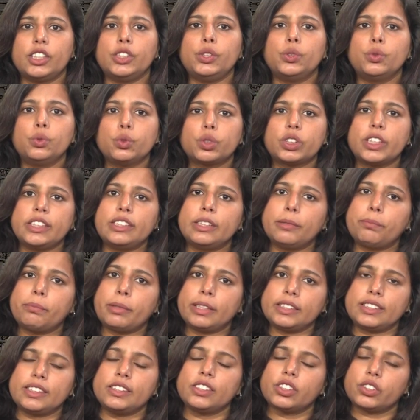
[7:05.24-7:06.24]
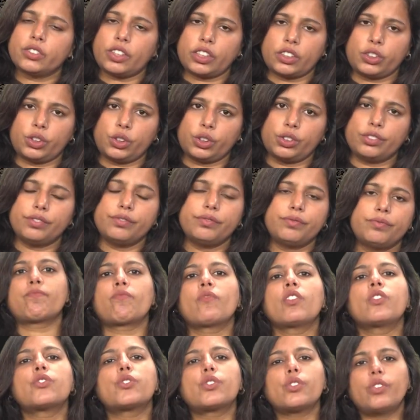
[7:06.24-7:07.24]
are used in the present structure.
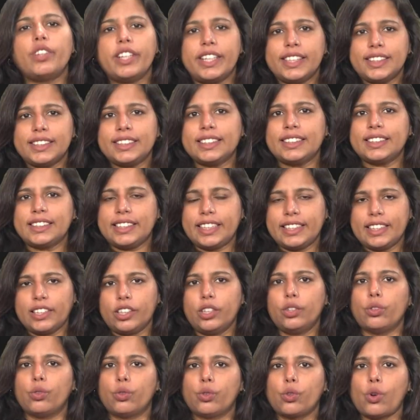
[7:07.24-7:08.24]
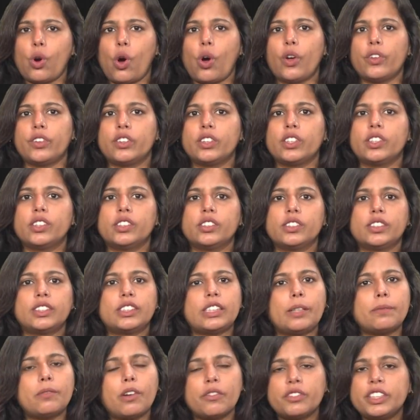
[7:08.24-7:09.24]
So let's take a look on the
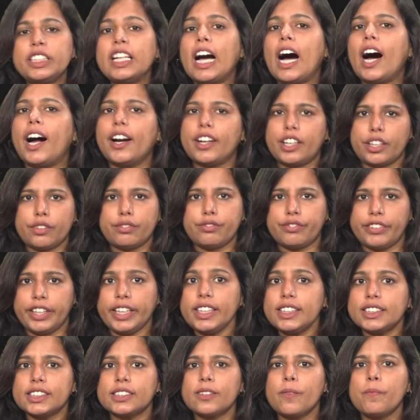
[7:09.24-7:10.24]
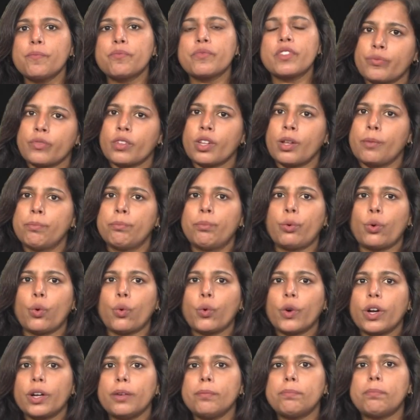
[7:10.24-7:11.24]
some of the artifacts.
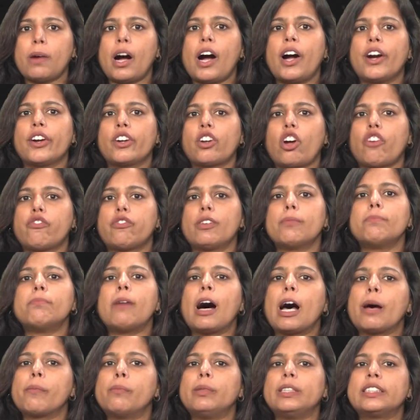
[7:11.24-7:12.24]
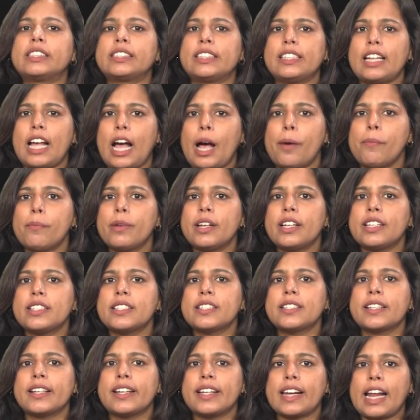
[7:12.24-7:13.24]
Broken part of a marble slab
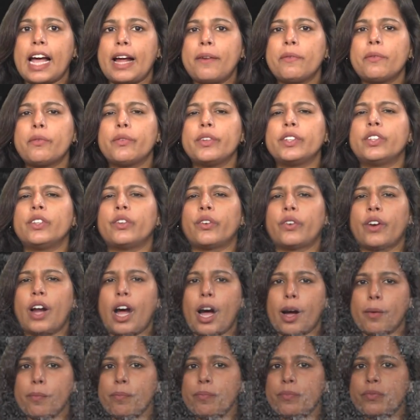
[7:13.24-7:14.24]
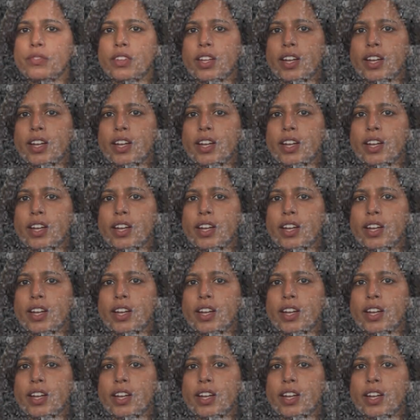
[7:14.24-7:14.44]
inscribed with Ram